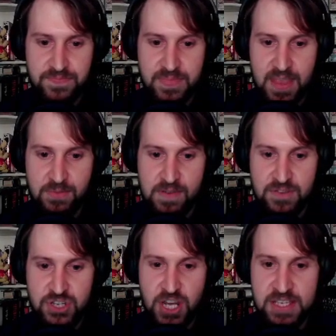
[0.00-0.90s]
And we have
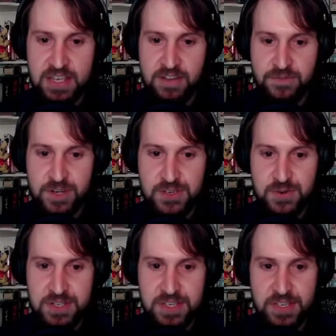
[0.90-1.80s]
just enough
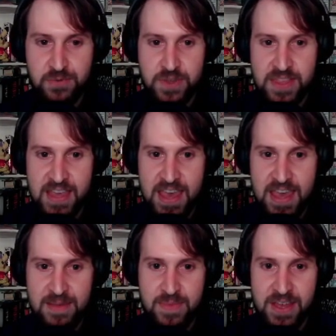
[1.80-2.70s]
resources to win the
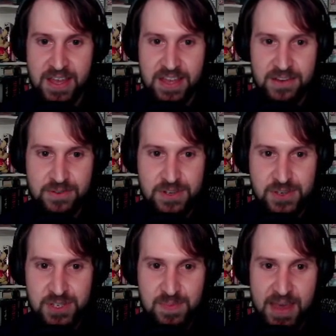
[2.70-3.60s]
game.
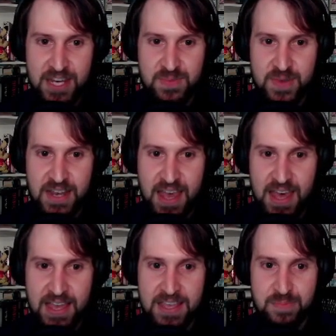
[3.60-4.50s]
Resource management,
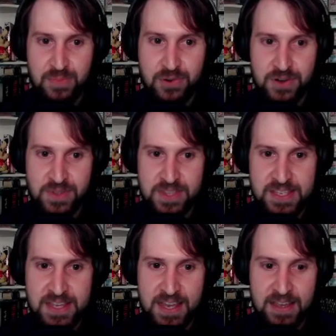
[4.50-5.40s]
heckin' important with this
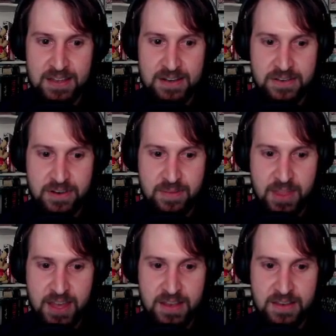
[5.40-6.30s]
deck. I don't know, grab that.